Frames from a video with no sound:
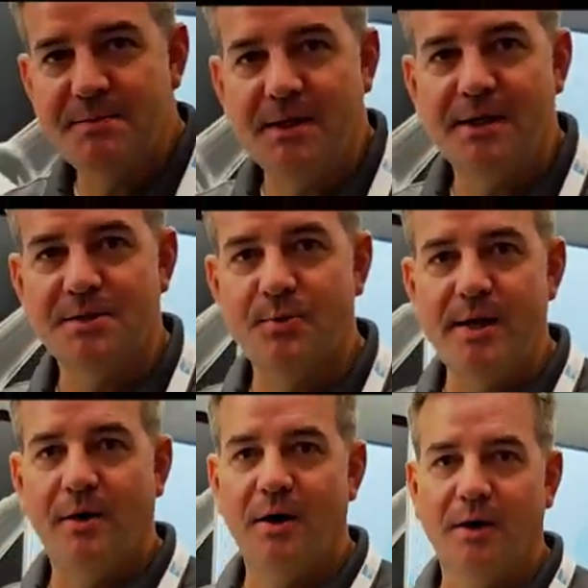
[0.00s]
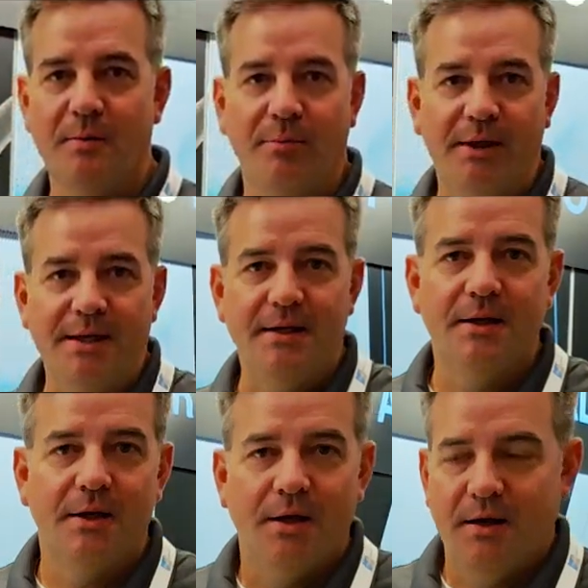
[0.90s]
Because we are a complete
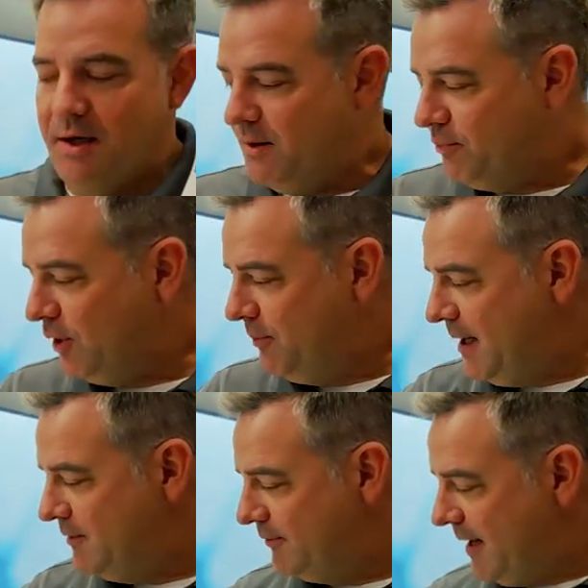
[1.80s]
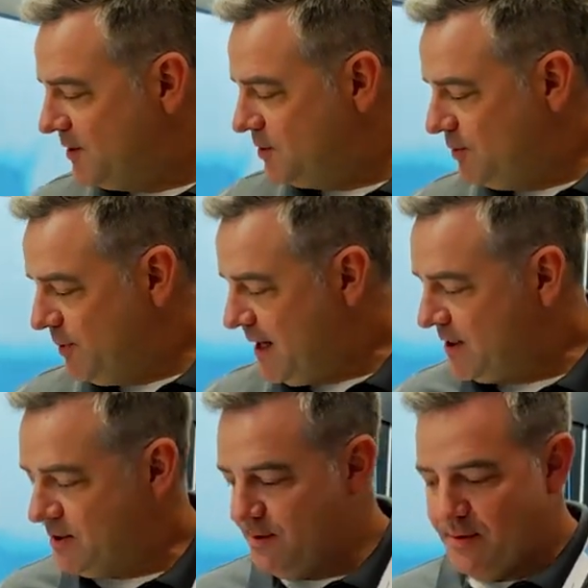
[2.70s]
probe manufacturer, we
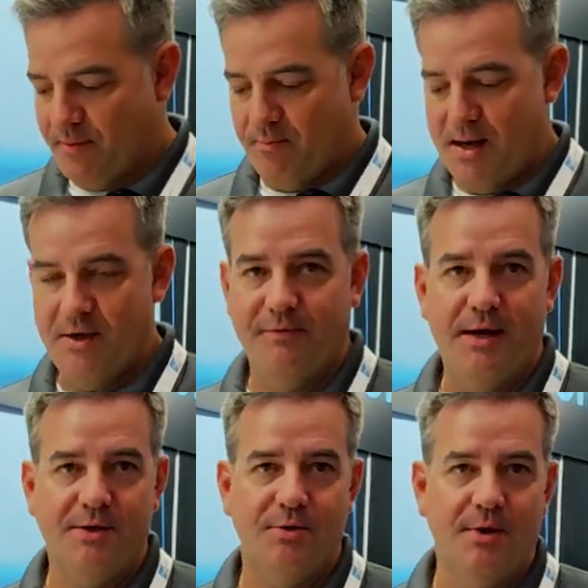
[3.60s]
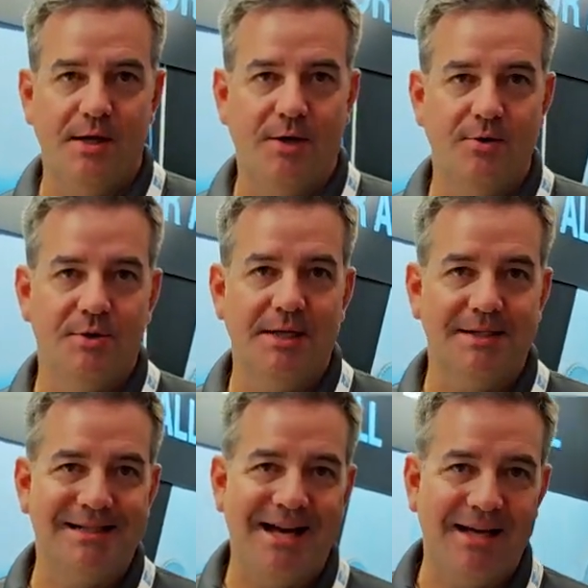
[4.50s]
actually will manufacture the acoustic
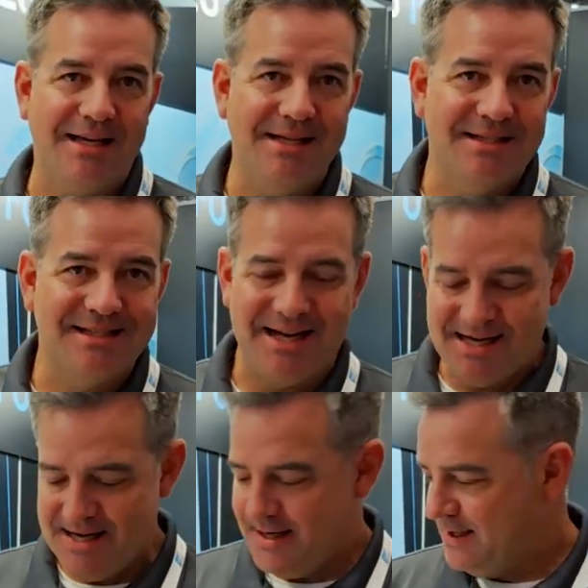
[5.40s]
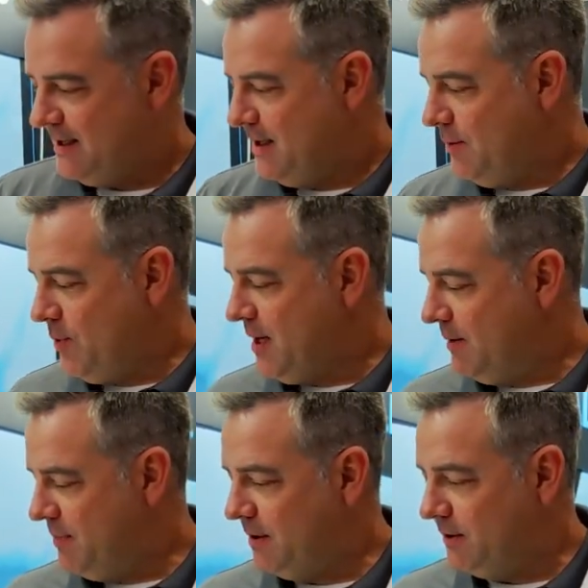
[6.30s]
stack inside. We
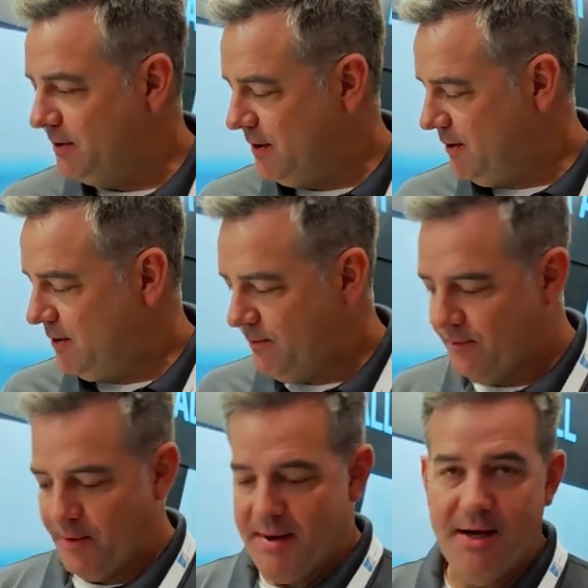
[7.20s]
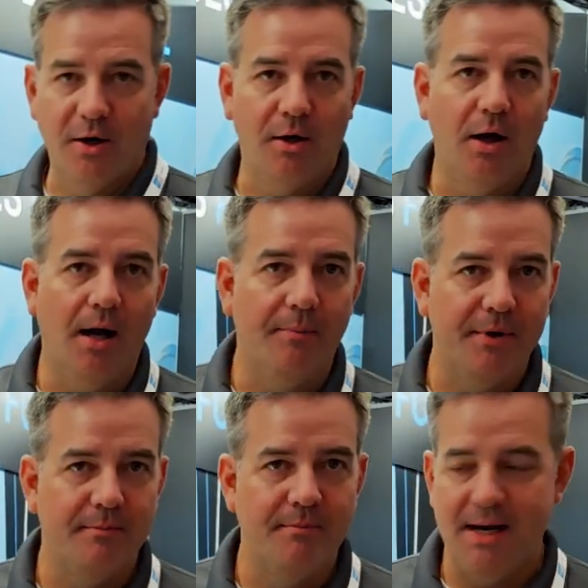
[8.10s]
can build from here up.
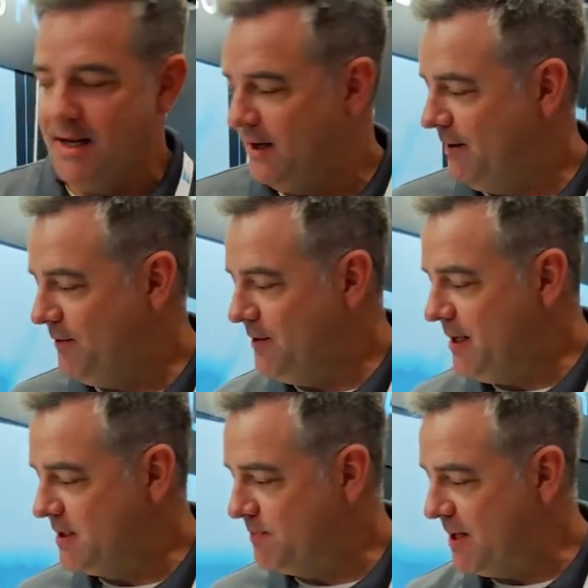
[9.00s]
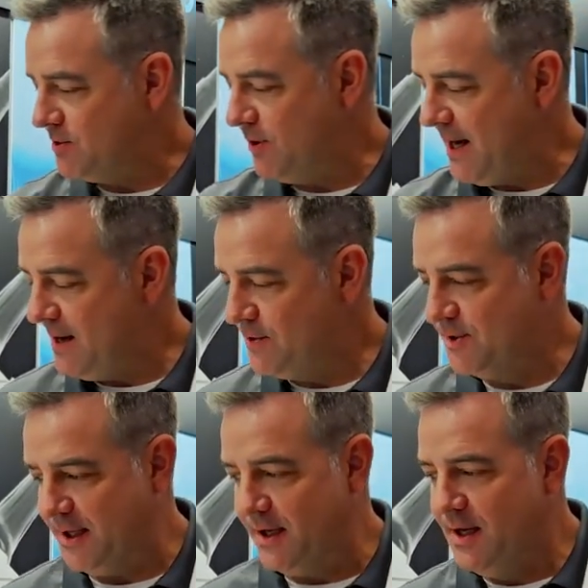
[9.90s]
You need a special
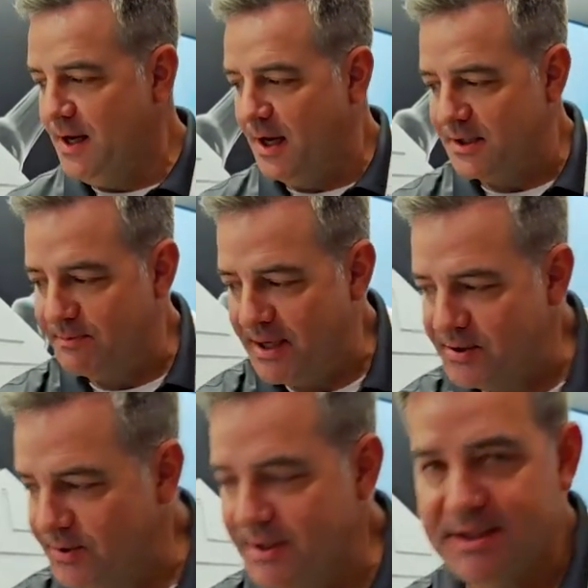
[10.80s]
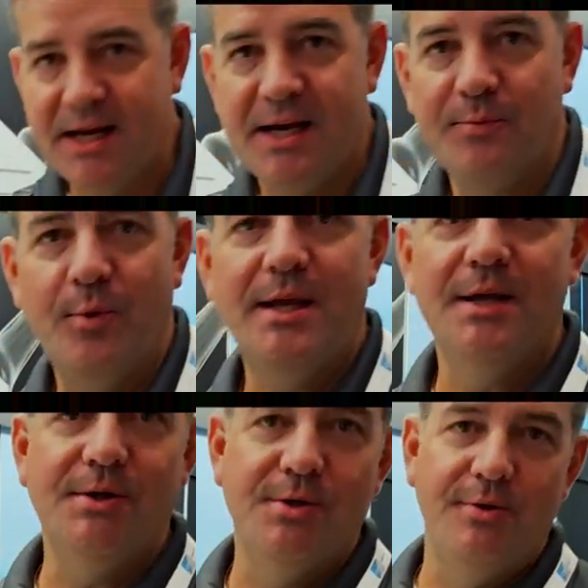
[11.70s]
housing, a special design. We
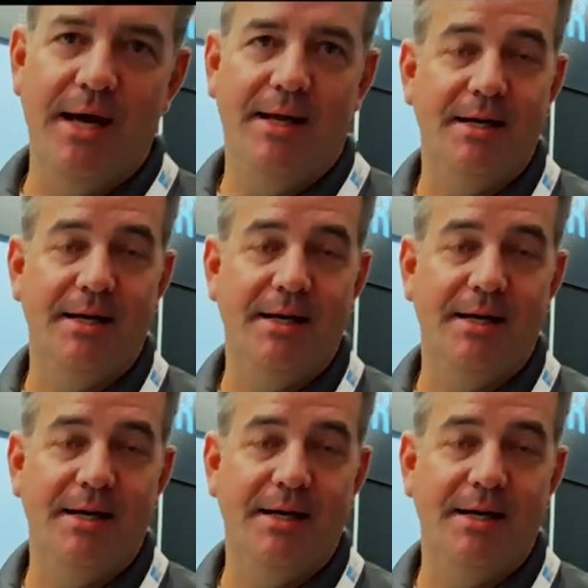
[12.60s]
can do that.